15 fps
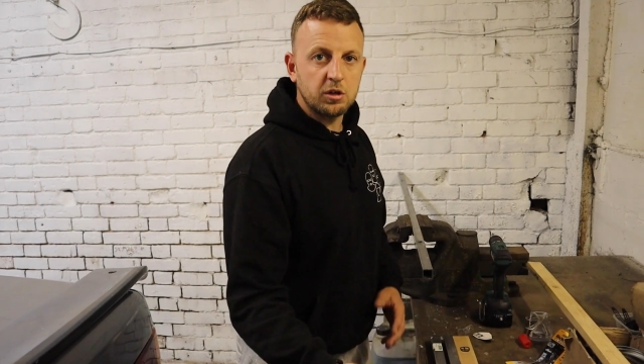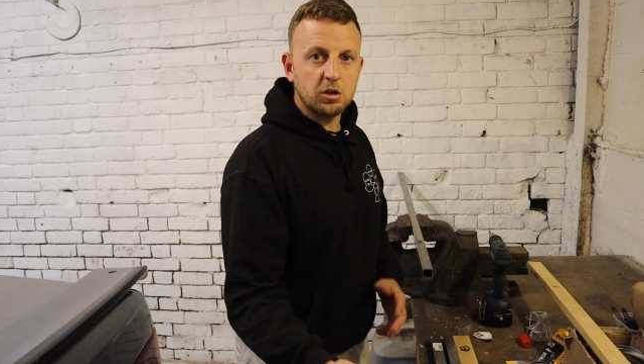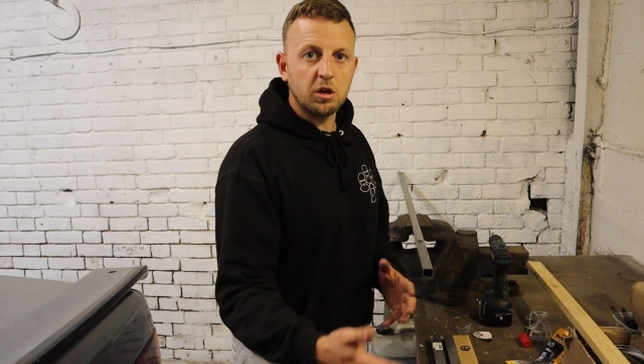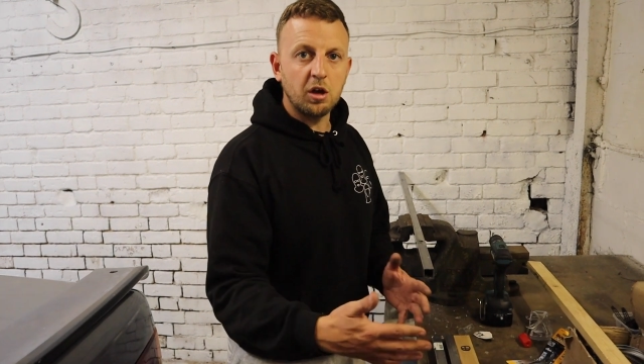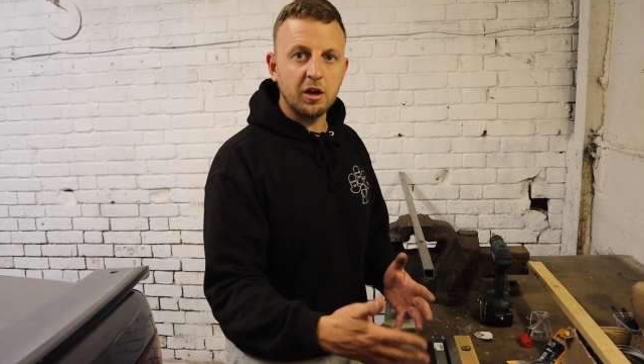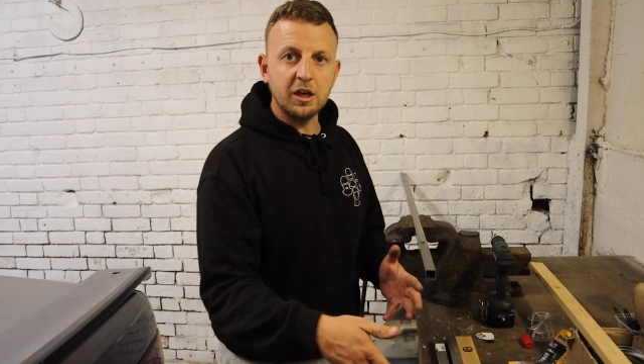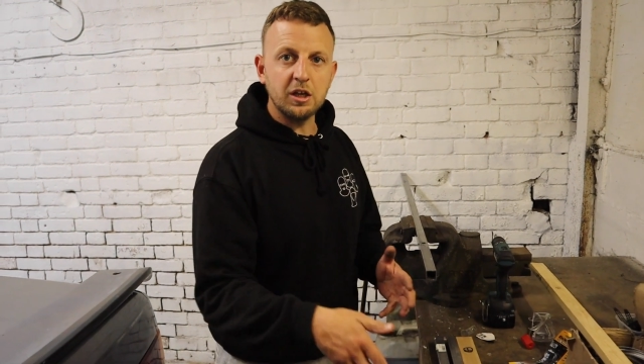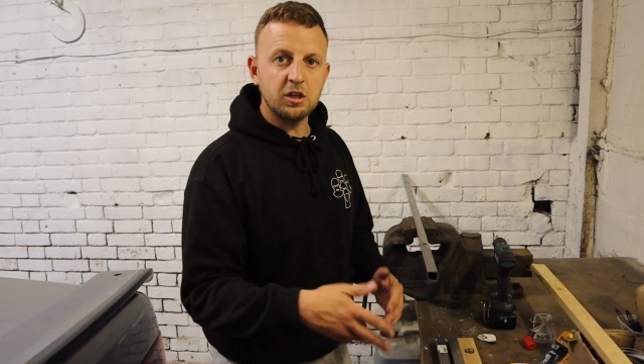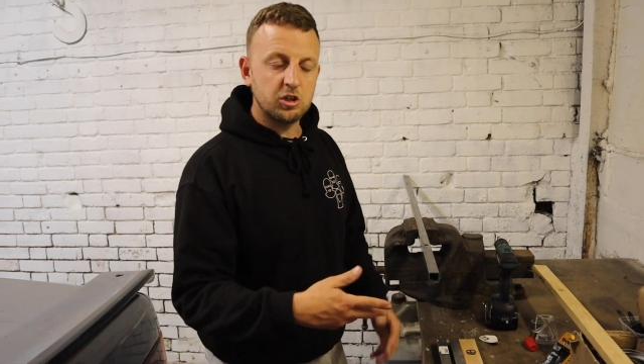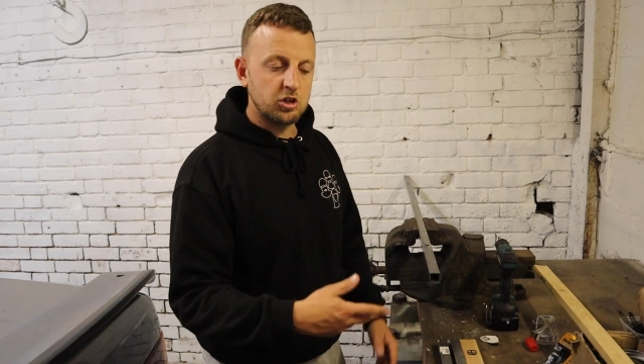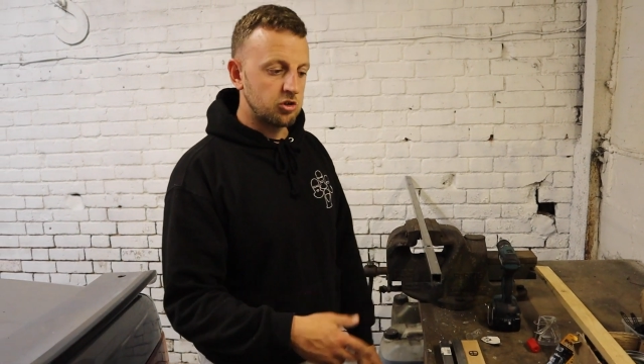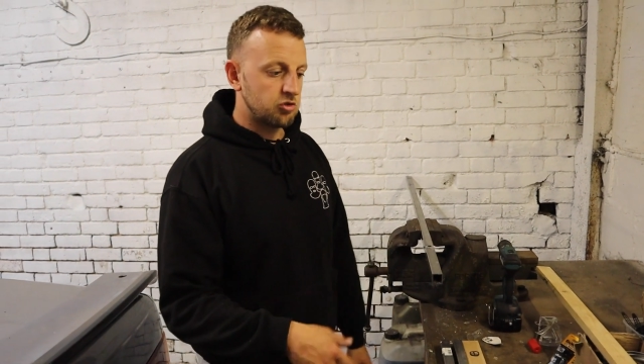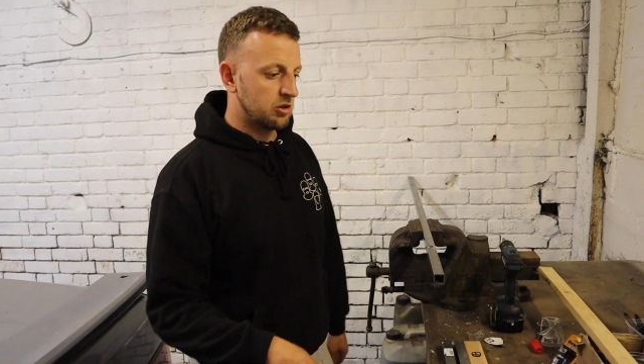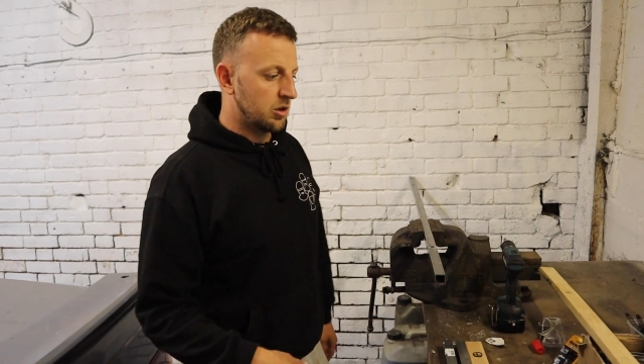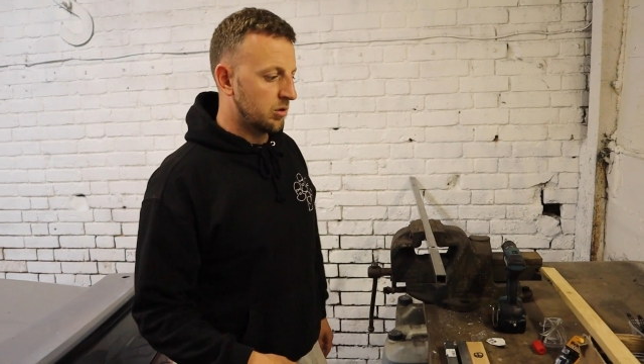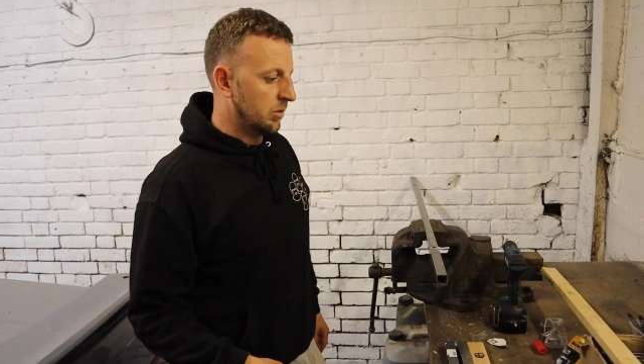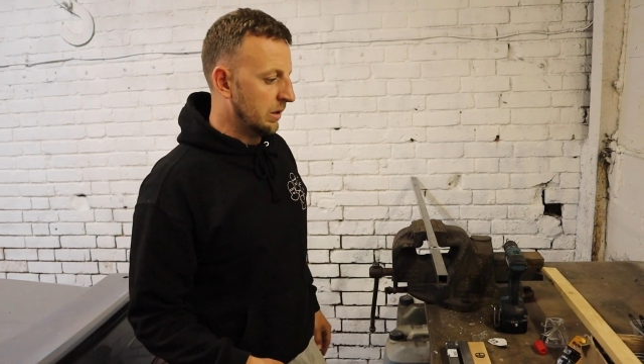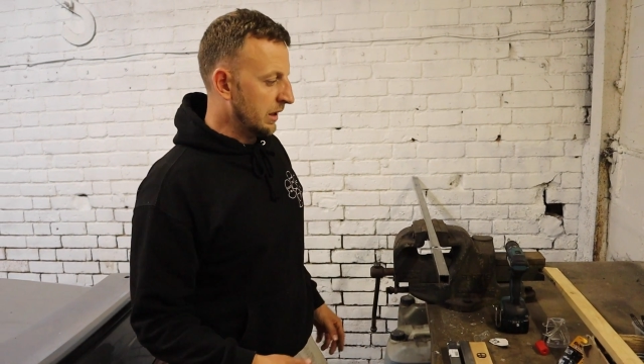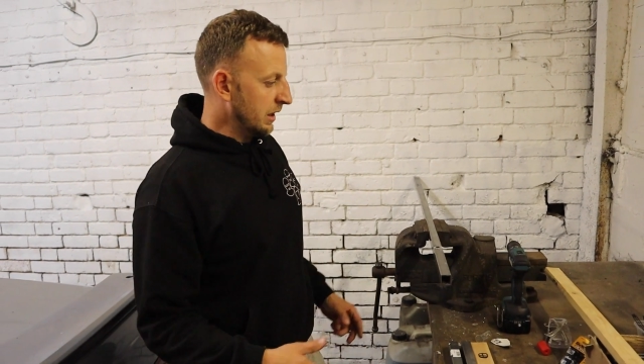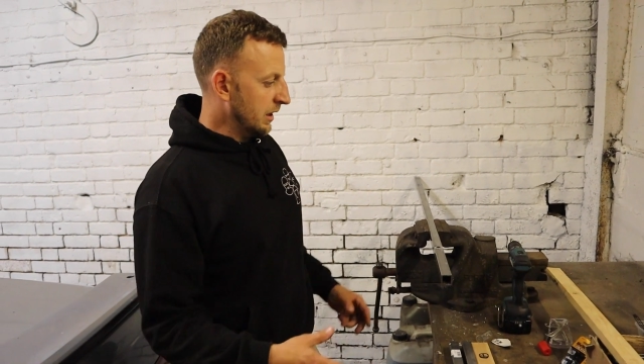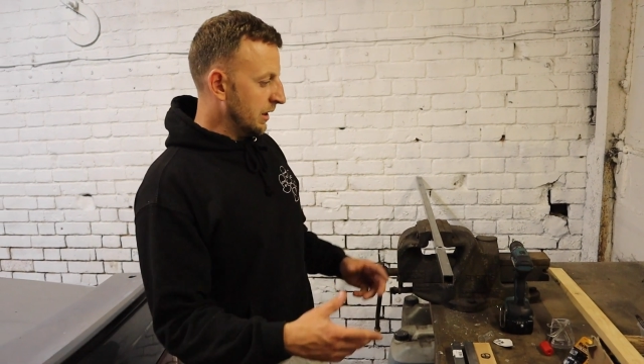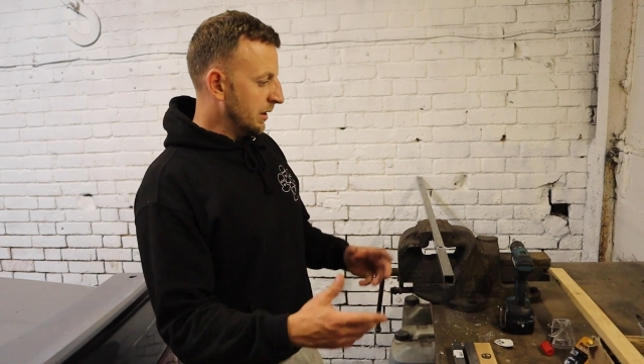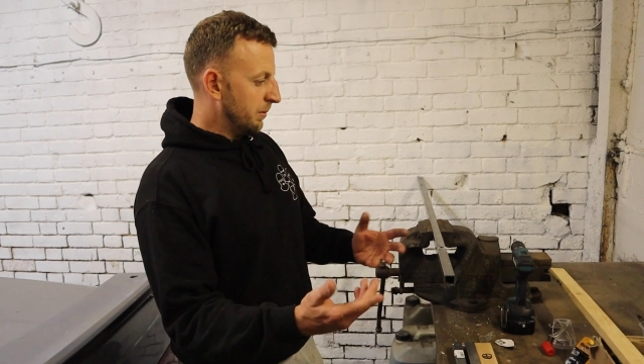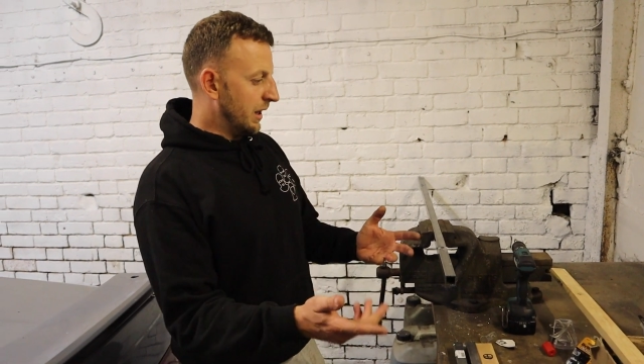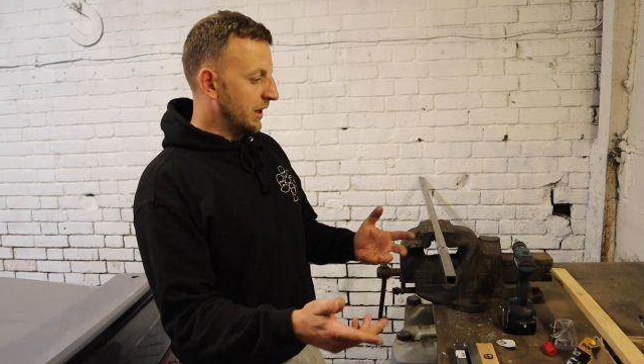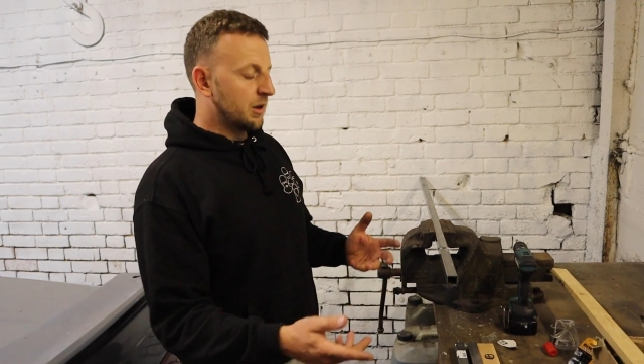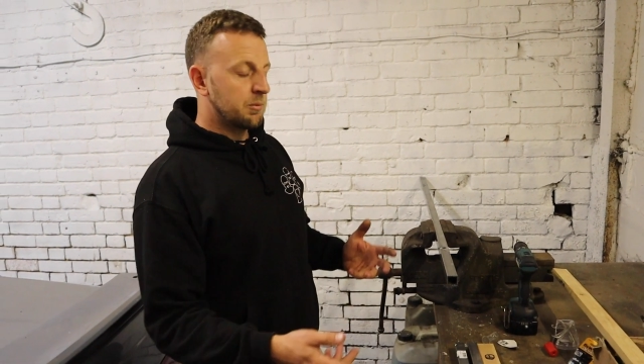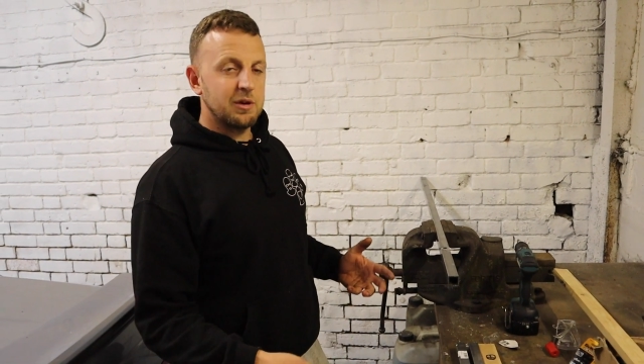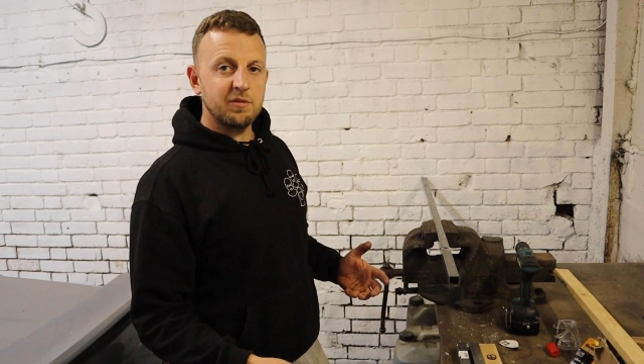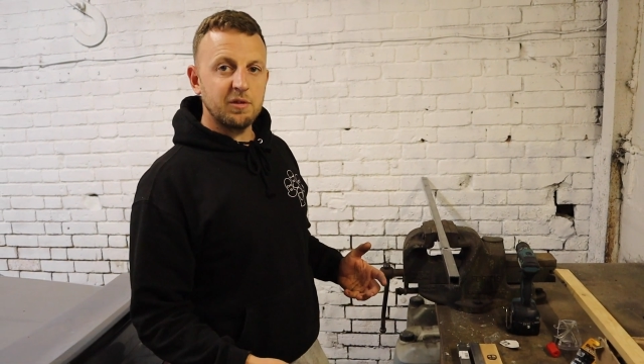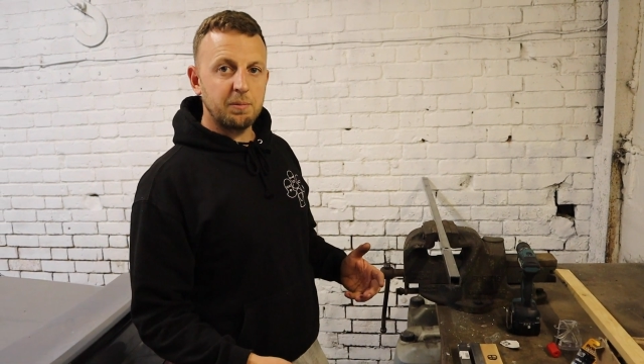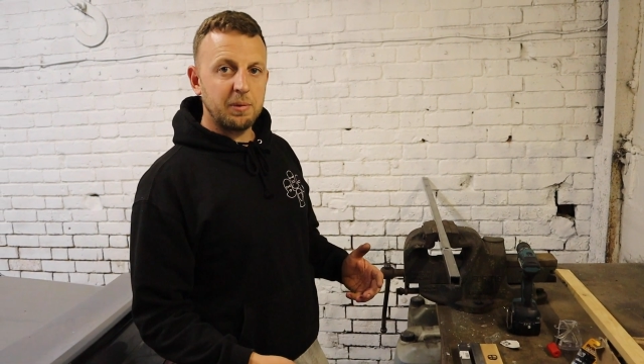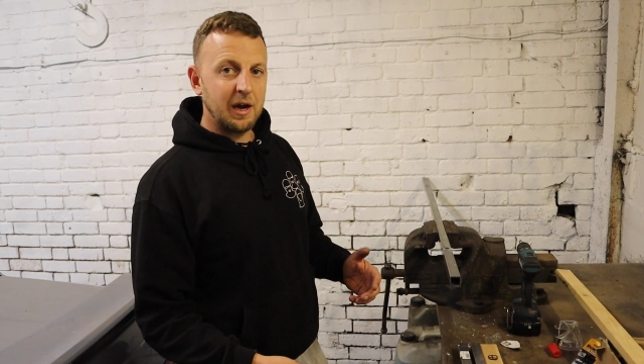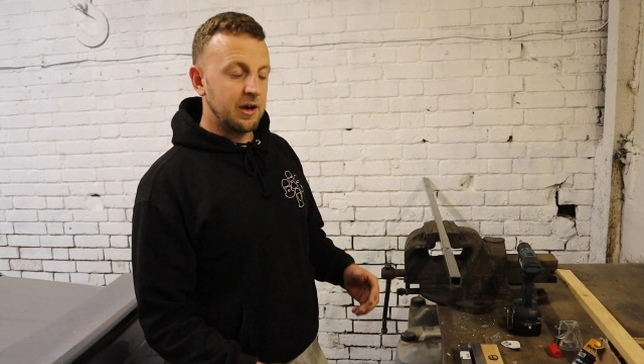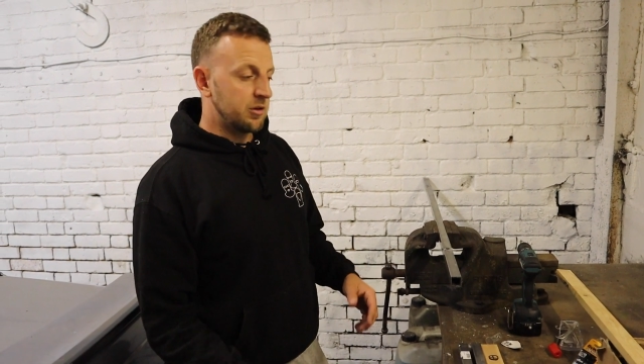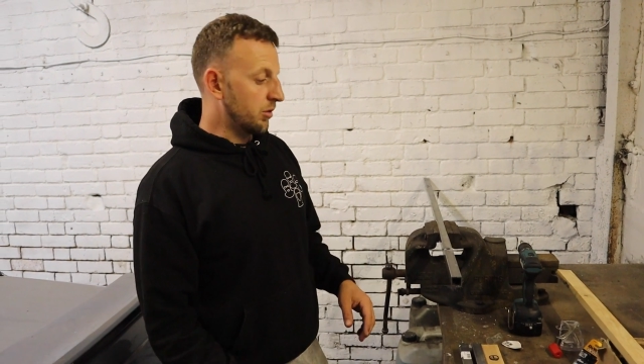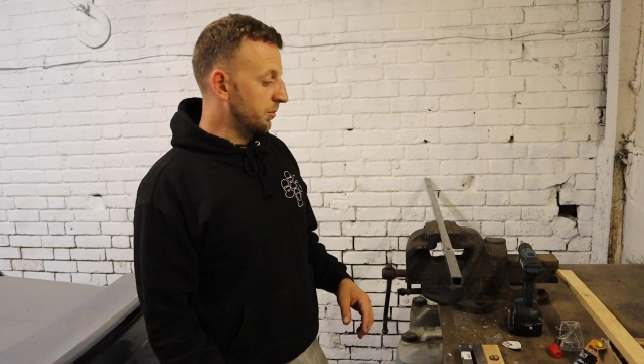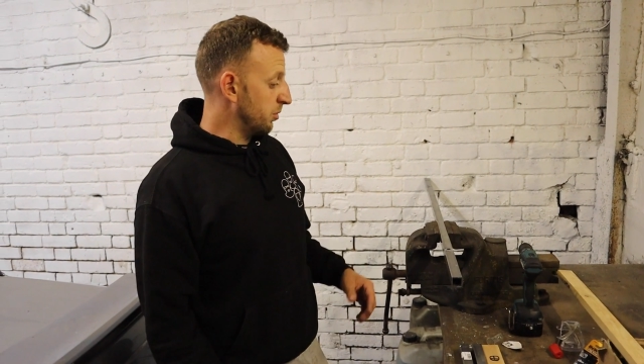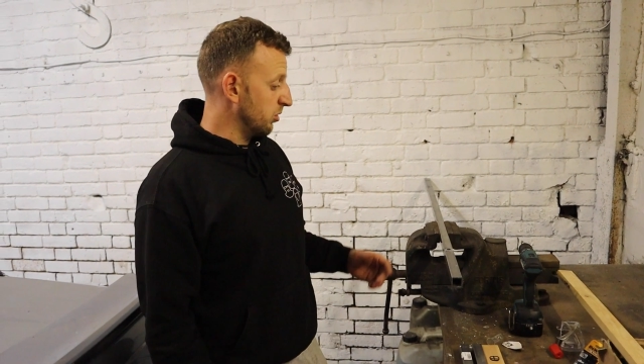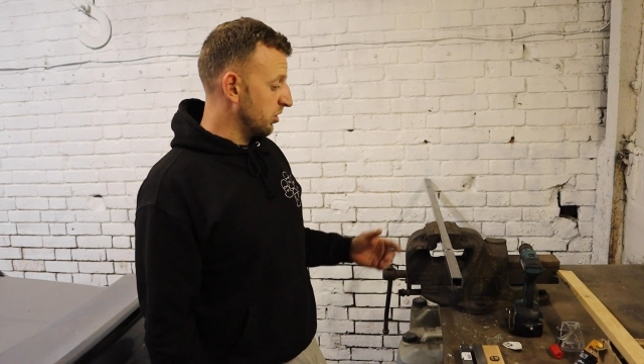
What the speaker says: It's a lot easier to drill, make a bit of a pattern up,